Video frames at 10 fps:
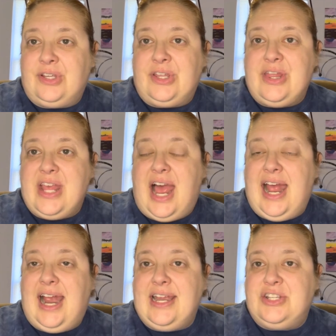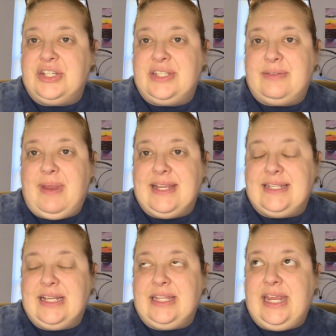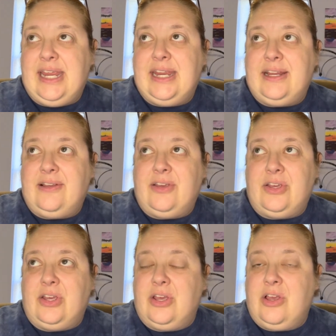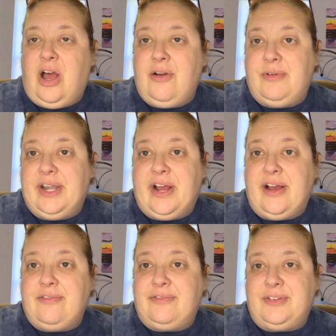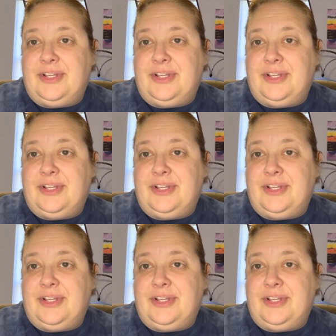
that I just basically got rid of